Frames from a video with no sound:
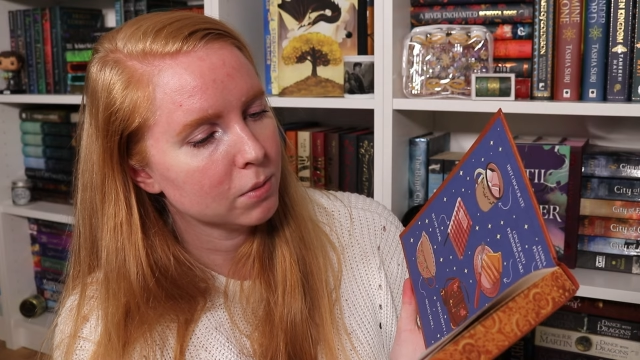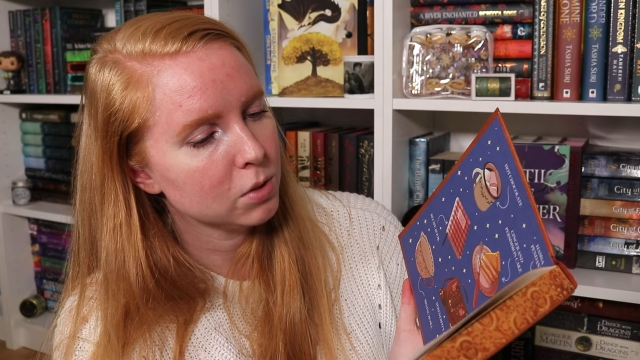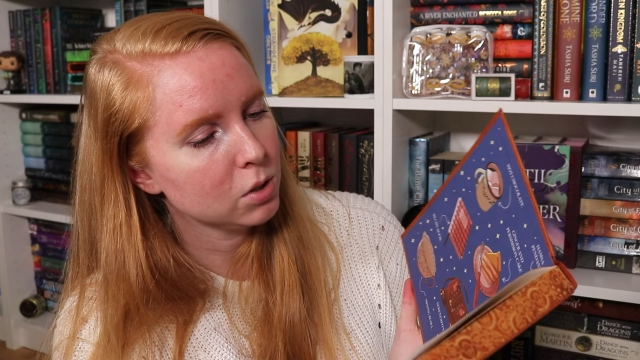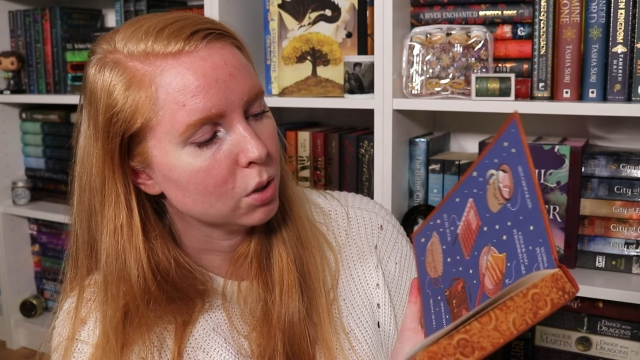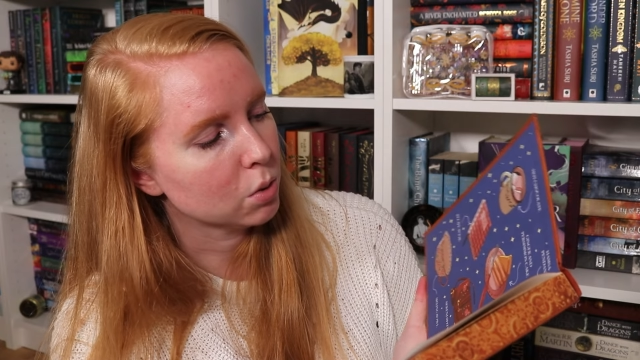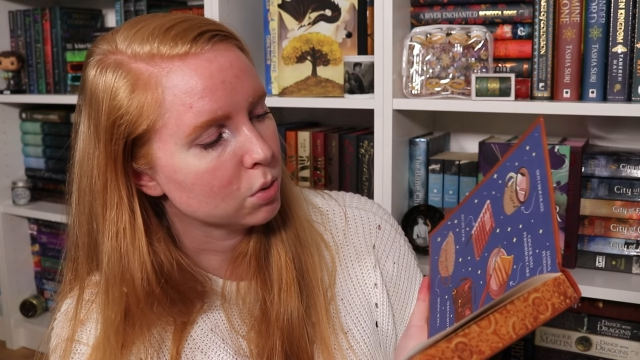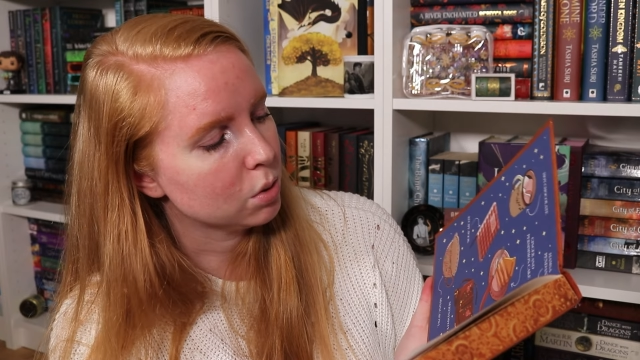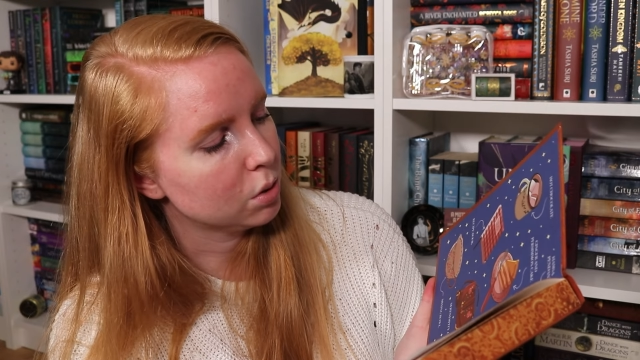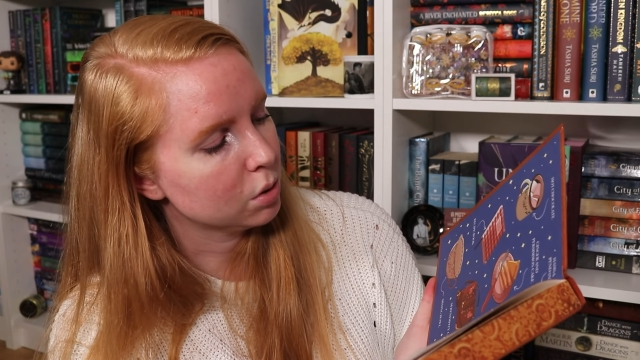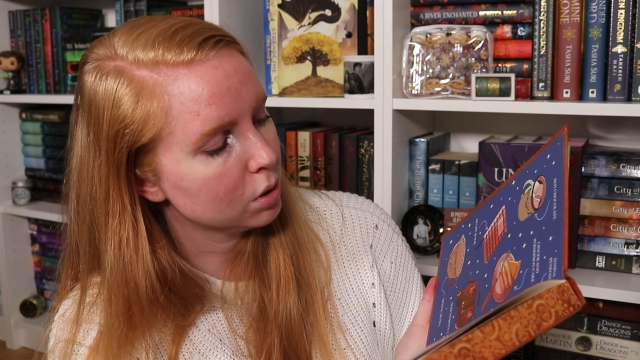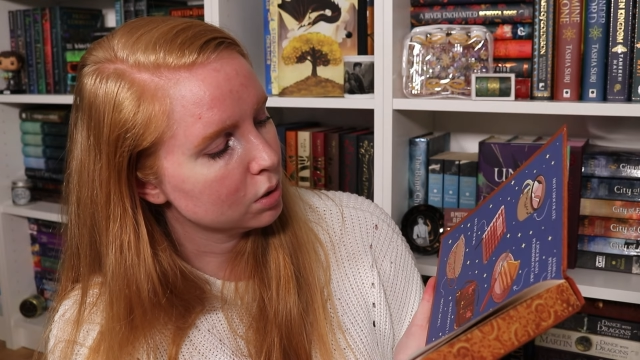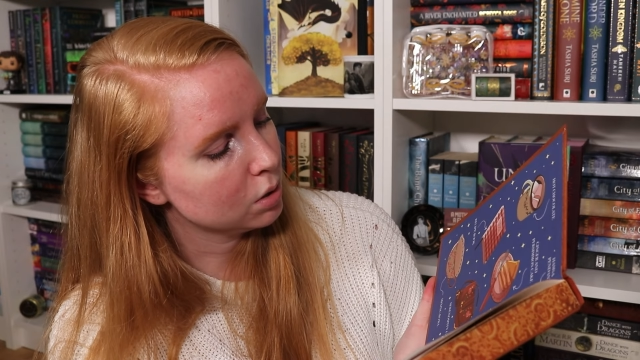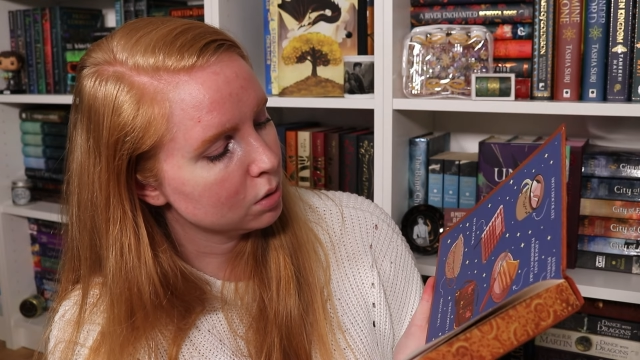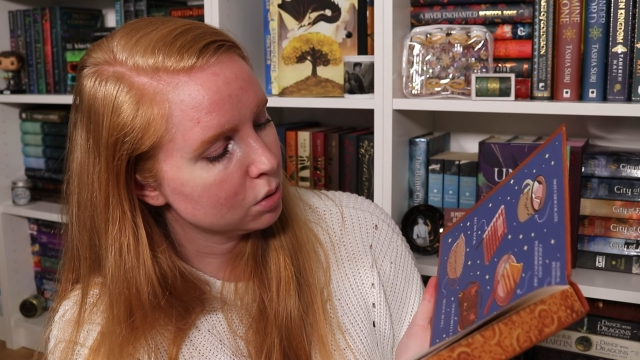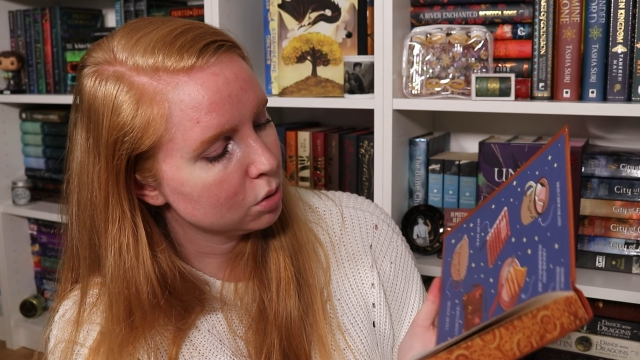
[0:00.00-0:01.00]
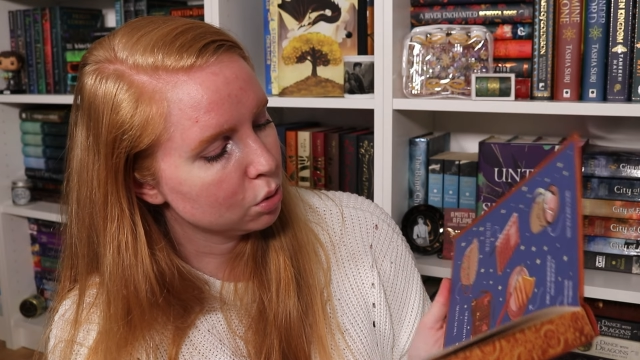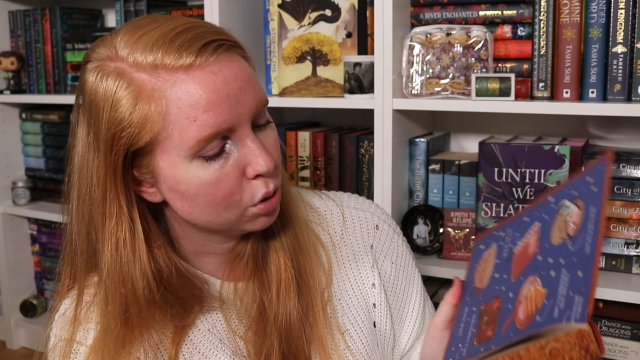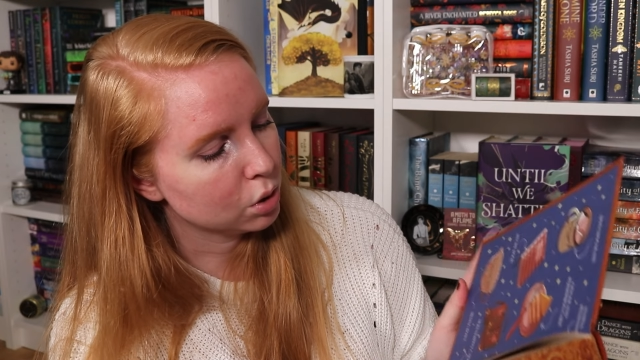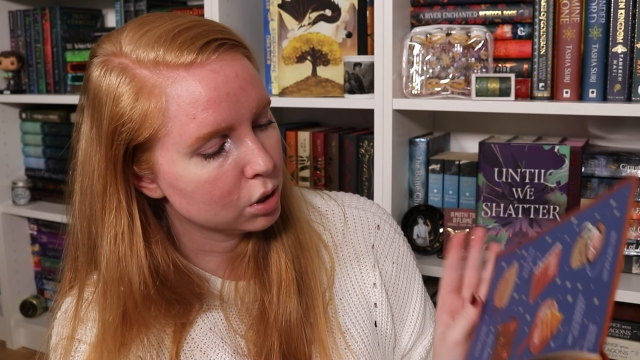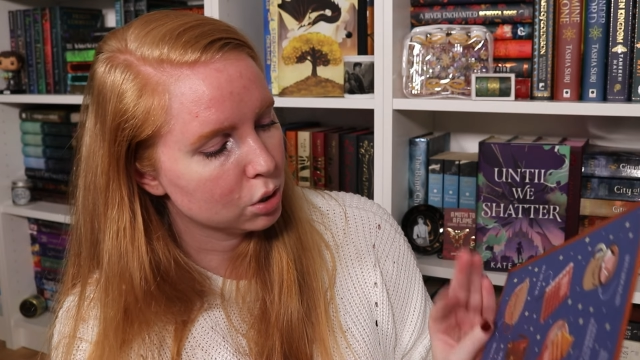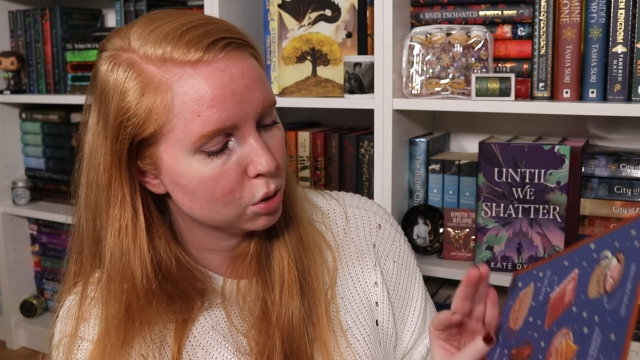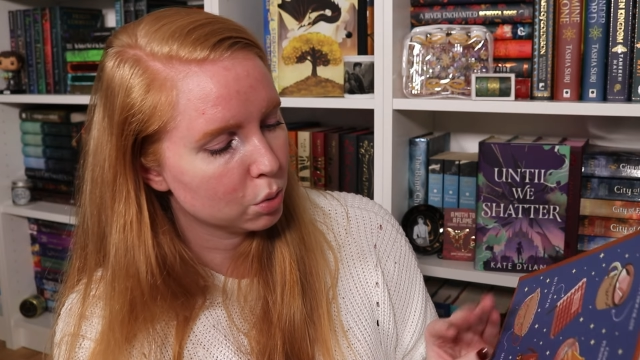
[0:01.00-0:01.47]
She also looks she
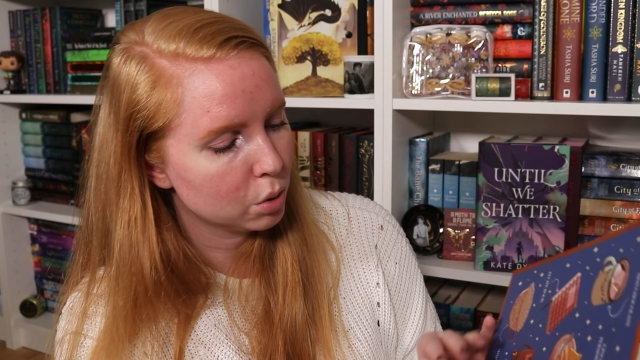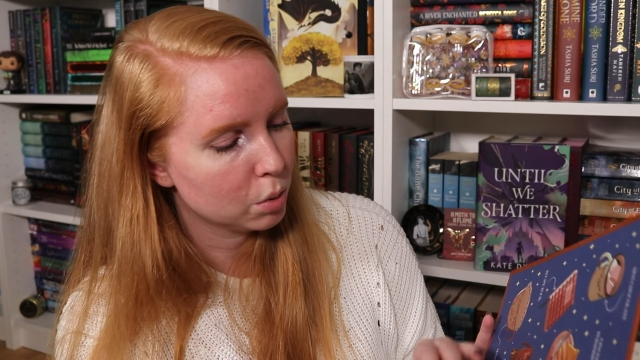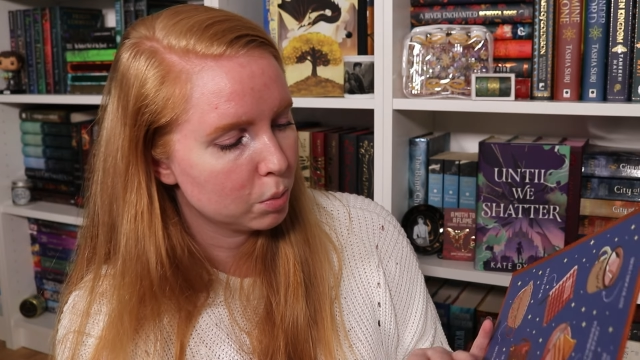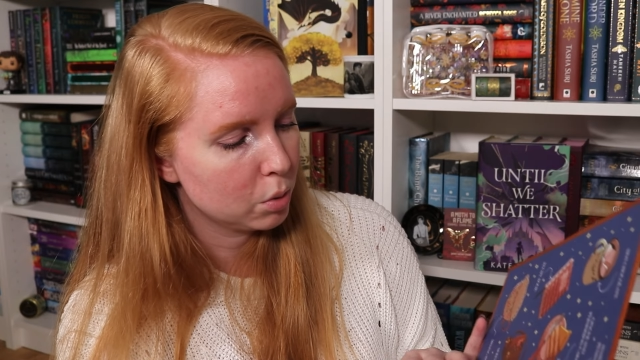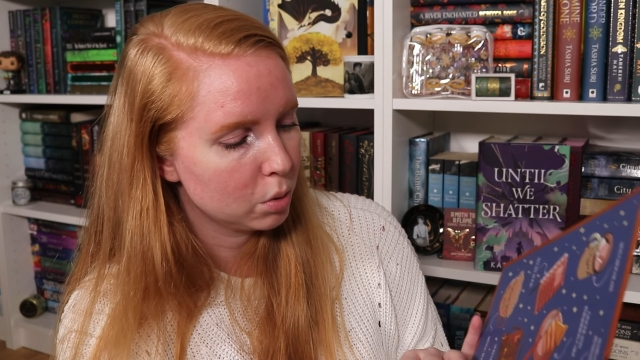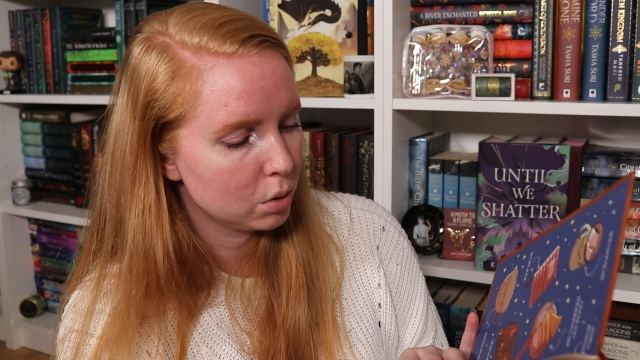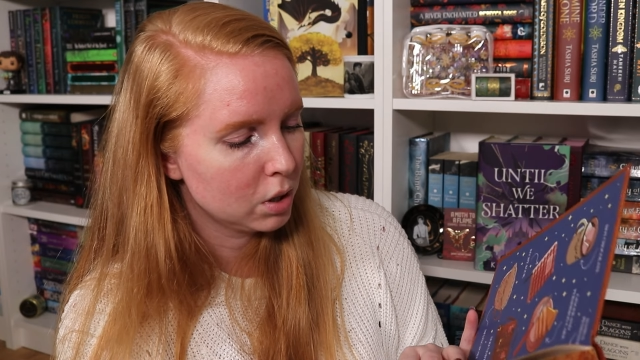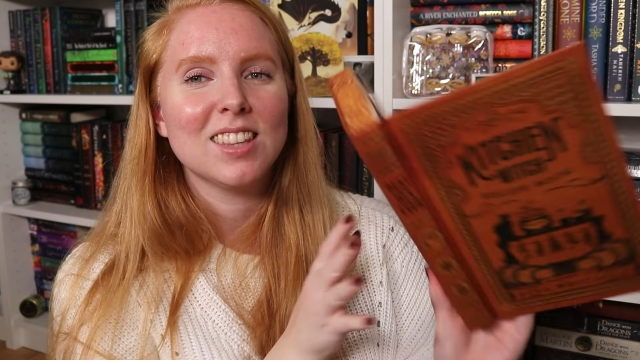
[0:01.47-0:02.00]
looks adorable.